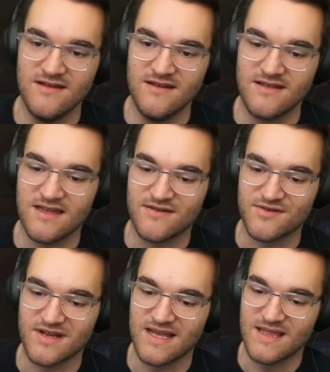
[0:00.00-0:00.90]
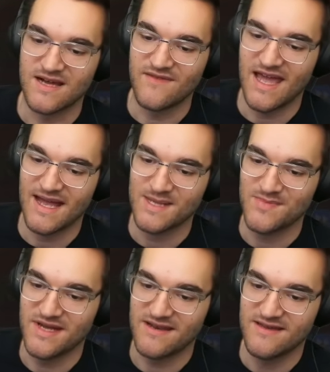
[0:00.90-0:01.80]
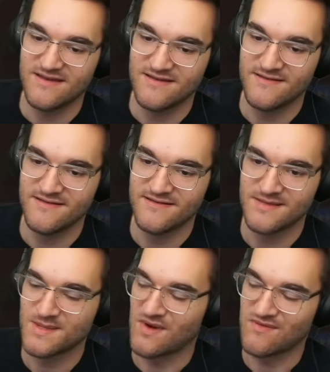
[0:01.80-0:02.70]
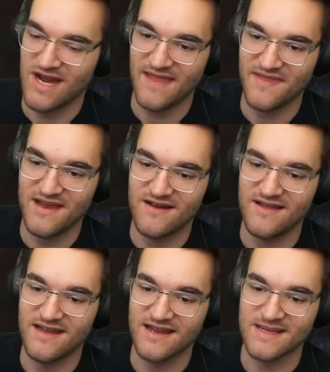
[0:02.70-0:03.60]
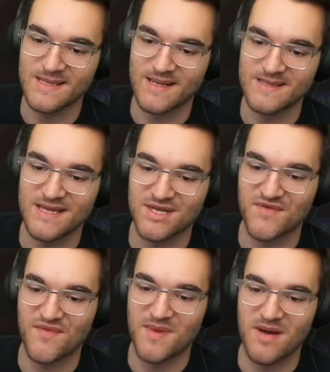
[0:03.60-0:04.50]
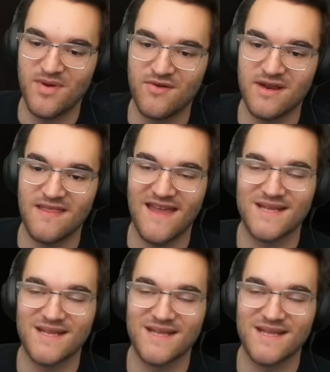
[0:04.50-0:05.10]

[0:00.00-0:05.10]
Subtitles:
Countering a Lava Axe, but where we're at there, and it gets the concession from our opponent, and that is